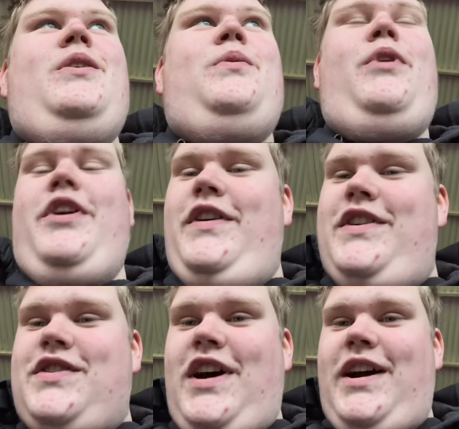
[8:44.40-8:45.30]
One of
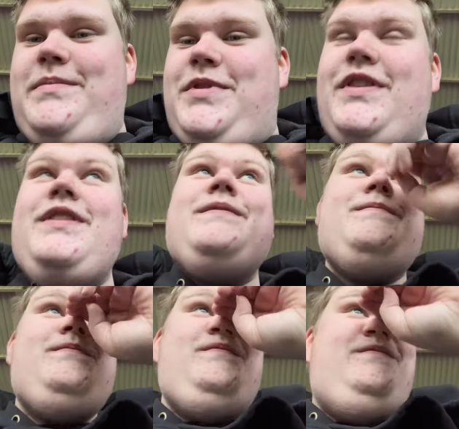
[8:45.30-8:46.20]
these times,
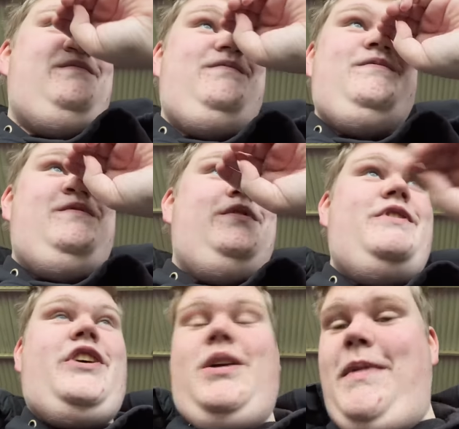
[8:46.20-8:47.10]

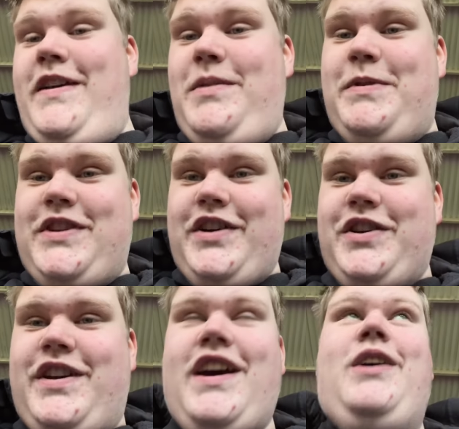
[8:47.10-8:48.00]
they're going to make the
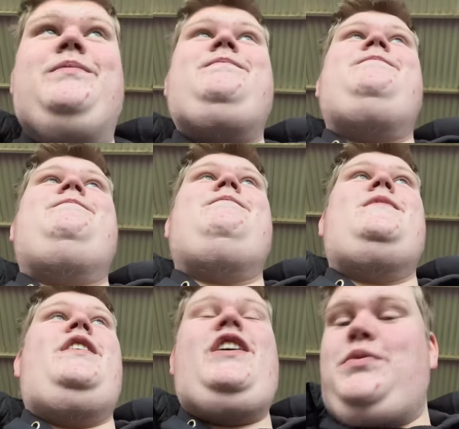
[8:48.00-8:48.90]
possession count,
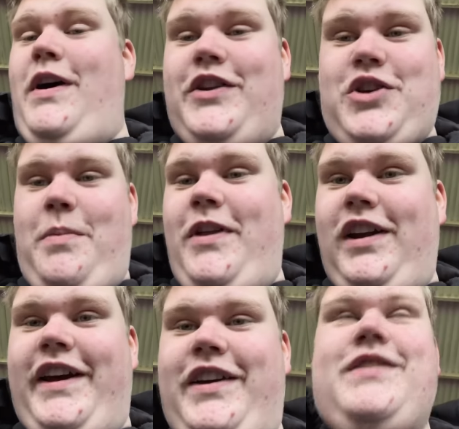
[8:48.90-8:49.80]
and that's why they're top of the
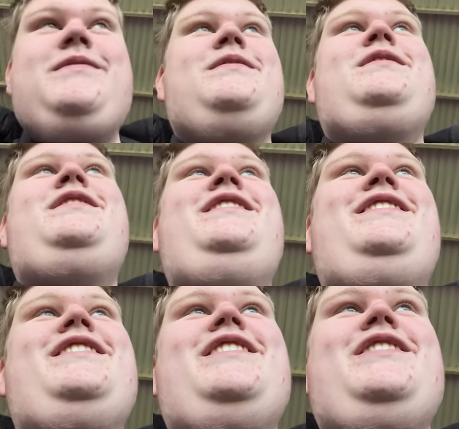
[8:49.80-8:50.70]
league.
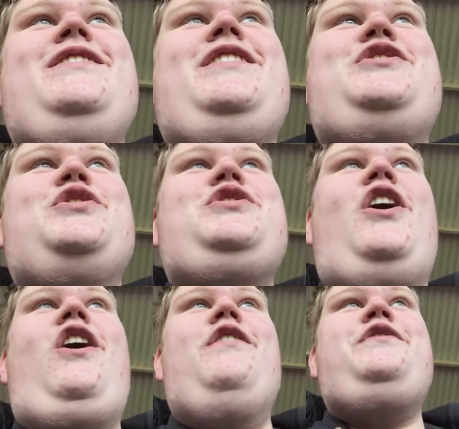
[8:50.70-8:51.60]
They just
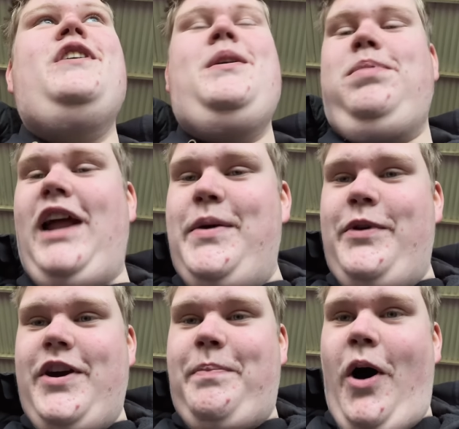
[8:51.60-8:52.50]
sort of play
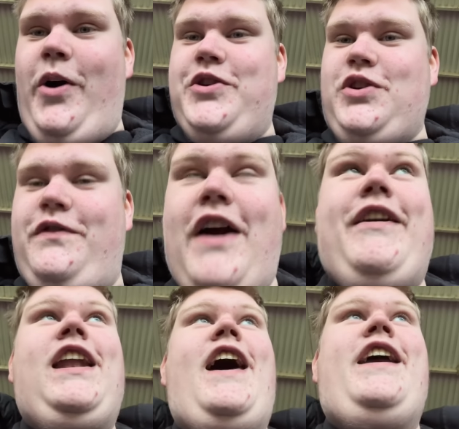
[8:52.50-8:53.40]
with the opponents for
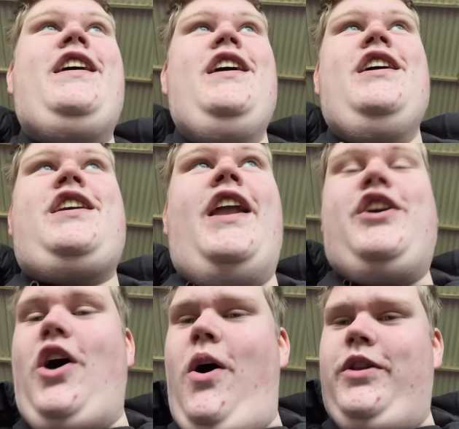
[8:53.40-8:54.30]
very late, get a
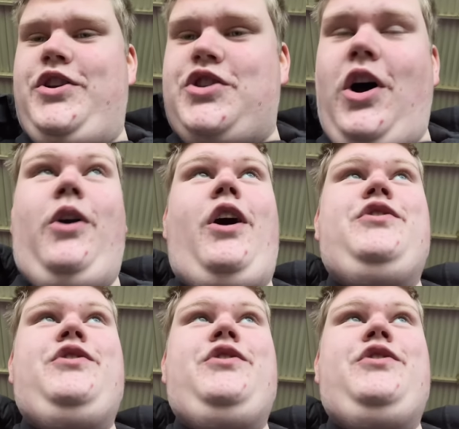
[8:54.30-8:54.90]
goal, and just hold on